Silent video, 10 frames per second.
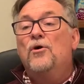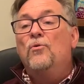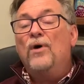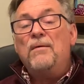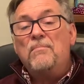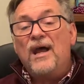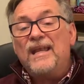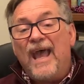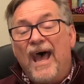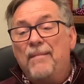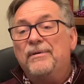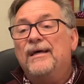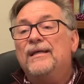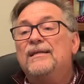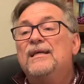What might
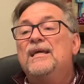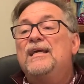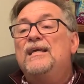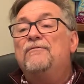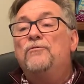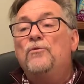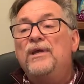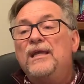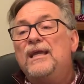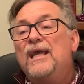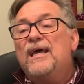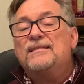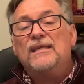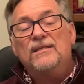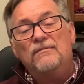happen if we
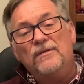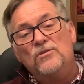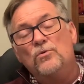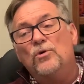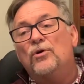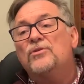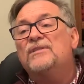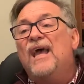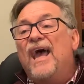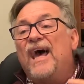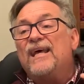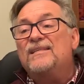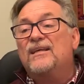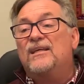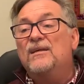as individuals and
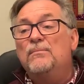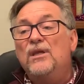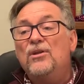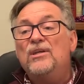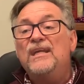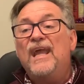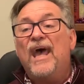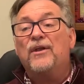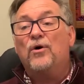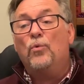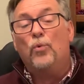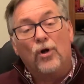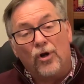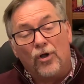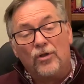as a community and a
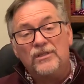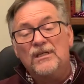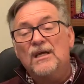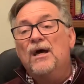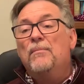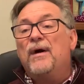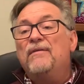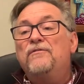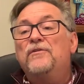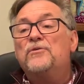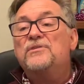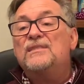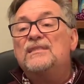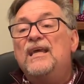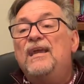world might feel
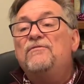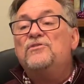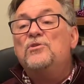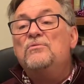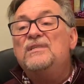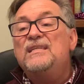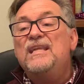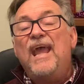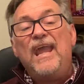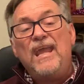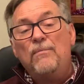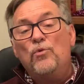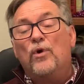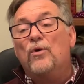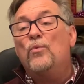safe to
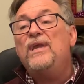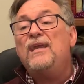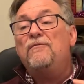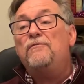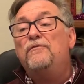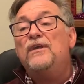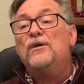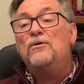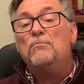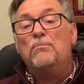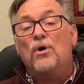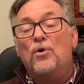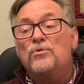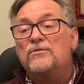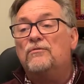name where we feel
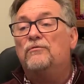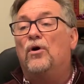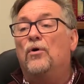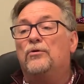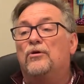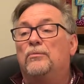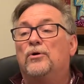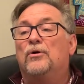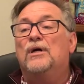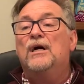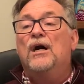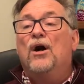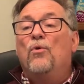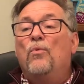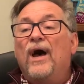most vulnerable,
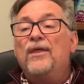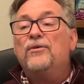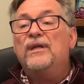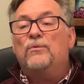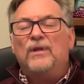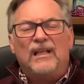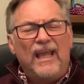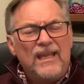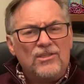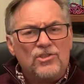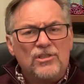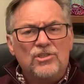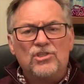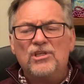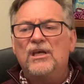whether in
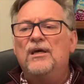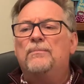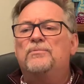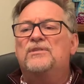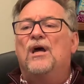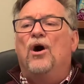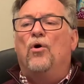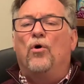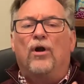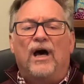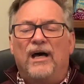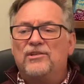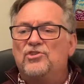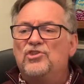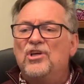relationships or
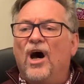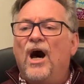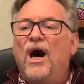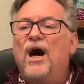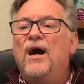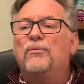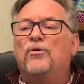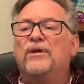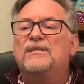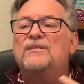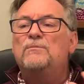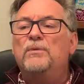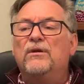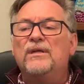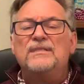a job or
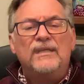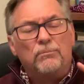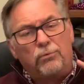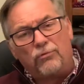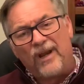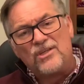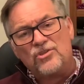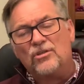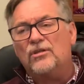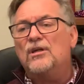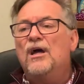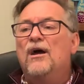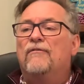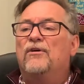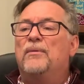experiencing pressure
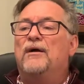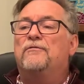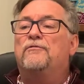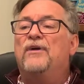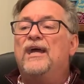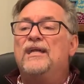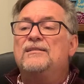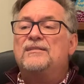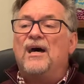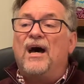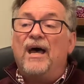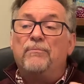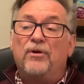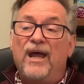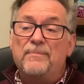from our friends,
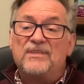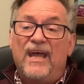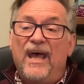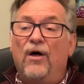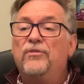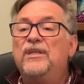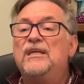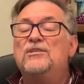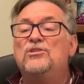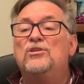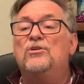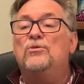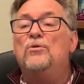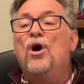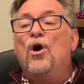perhaps a health
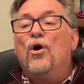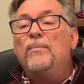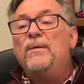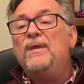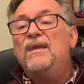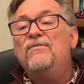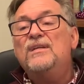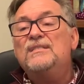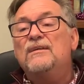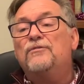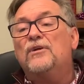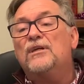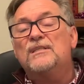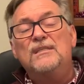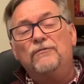issue, or maybe even a
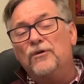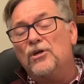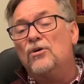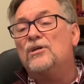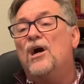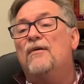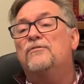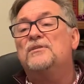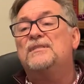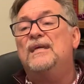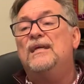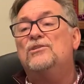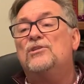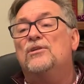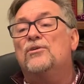difficult
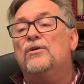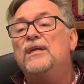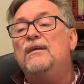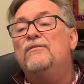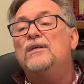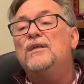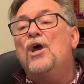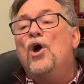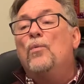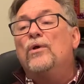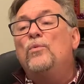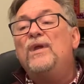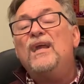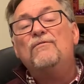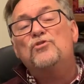conversation, or even when
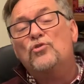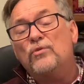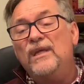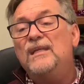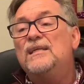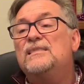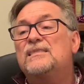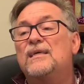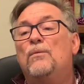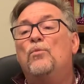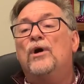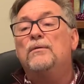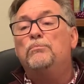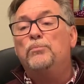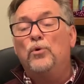we have treated
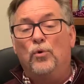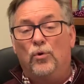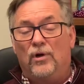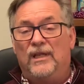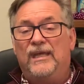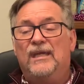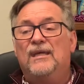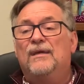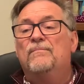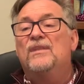someone poorly.